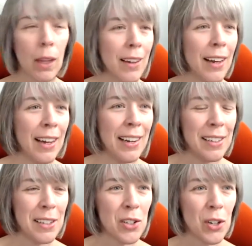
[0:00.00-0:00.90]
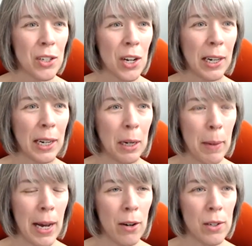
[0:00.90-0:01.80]
and start talking
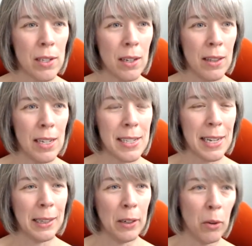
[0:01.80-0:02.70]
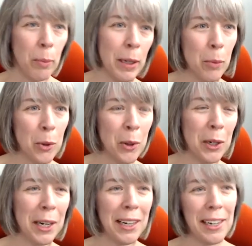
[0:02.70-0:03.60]
about this a little bit more,
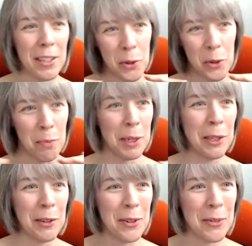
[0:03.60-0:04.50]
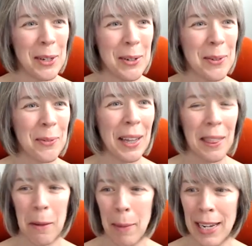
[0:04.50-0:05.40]
uh, sort of middle of the road with
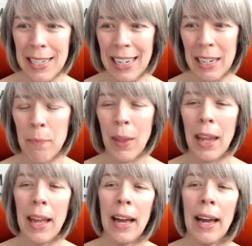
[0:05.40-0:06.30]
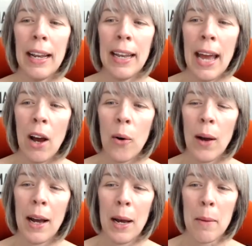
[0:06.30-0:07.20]
Amanda. Now,
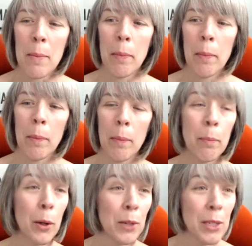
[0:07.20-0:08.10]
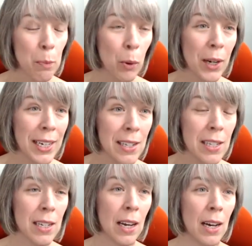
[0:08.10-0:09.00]
um, bonus points.
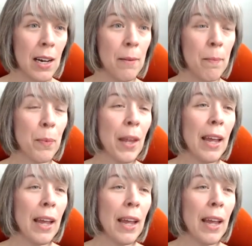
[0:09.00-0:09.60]
Um,